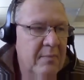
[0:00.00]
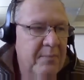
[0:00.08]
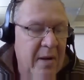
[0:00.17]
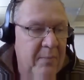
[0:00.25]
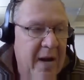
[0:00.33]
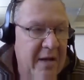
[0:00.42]

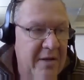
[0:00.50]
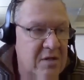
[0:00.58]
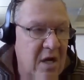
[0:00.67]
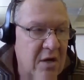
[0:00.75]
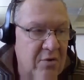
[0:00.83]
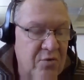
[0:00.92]
But I
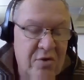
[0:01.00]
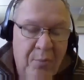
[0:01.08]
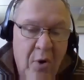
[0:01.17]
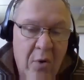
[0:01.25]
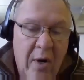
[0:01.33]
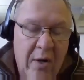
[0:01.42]
reached a
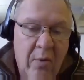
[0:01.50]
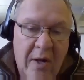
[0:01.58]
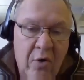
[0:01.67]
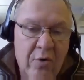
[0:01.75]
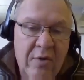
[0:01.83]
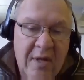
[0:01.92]
point where I
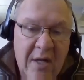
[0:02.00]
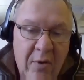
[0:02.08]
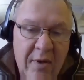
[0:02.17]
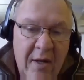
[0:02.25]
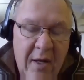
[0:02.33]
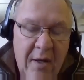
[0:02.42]
couldn't deal with it.